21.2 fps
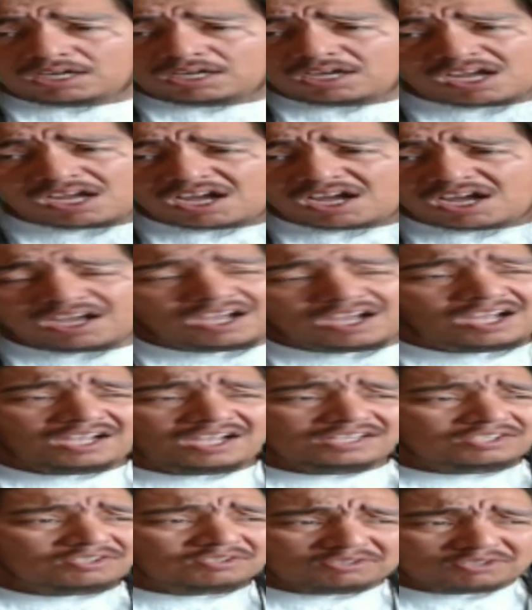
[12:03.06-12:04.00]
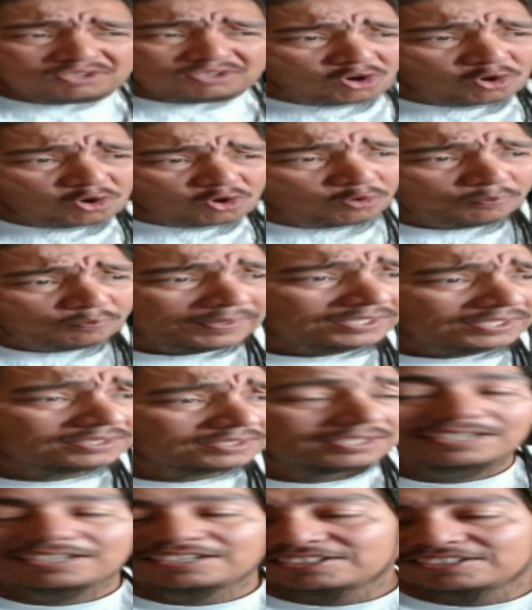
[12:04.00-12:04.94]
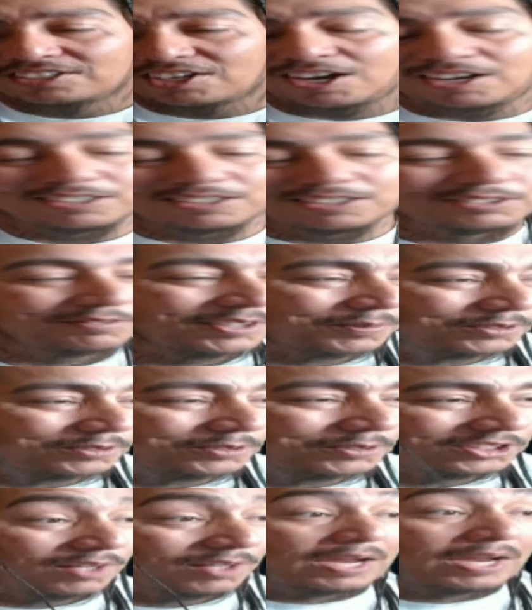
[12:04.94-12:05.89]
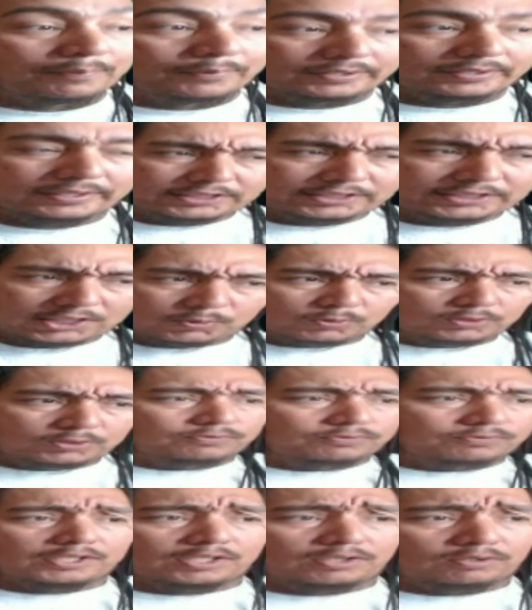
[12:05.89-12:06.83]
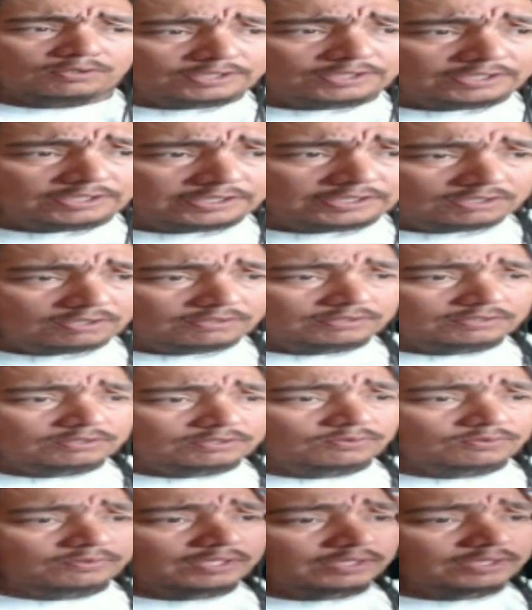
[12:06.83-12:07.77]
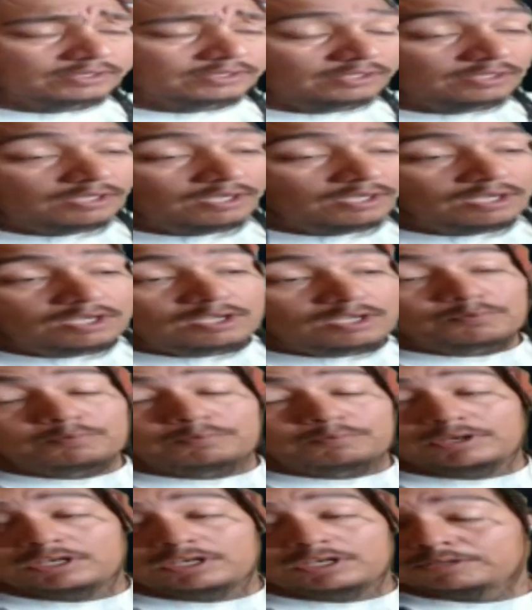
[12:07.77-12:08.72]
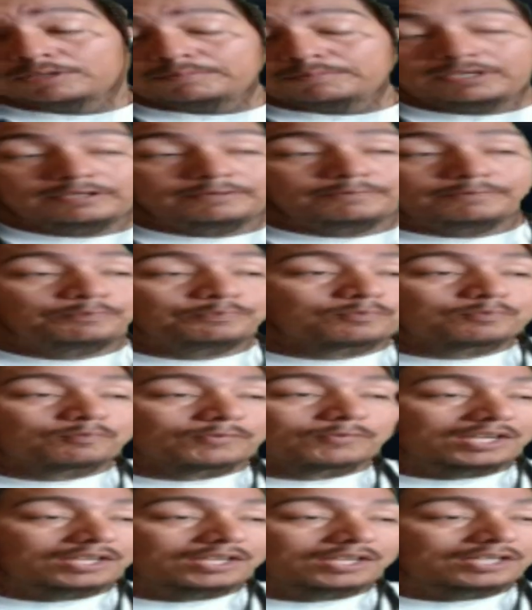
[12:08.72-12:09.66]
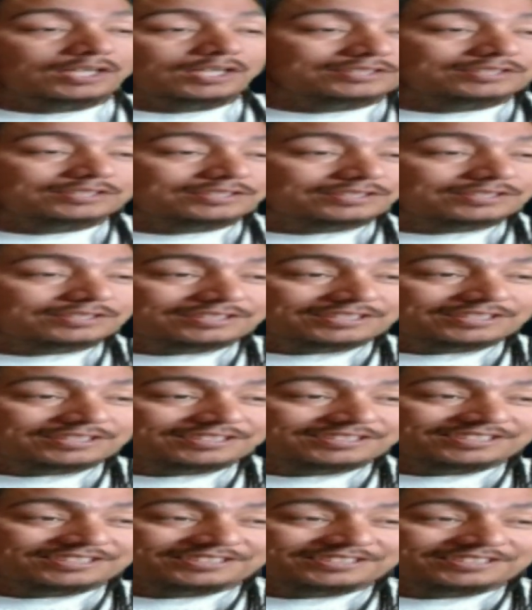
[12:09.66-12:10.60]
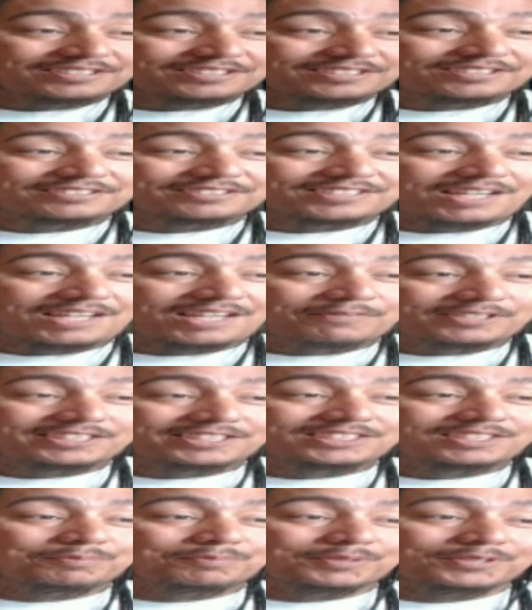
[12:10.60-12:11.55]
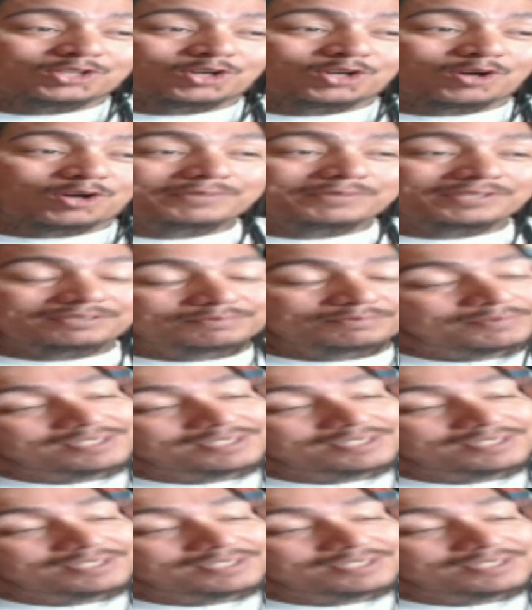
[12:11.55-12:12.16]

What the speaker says: You cold piece. Nah, I just fuck with y'all. Hey, but that shit was fucking dirty, though, doing that shit. But listen, man, this is a Cypher. That shit be dope.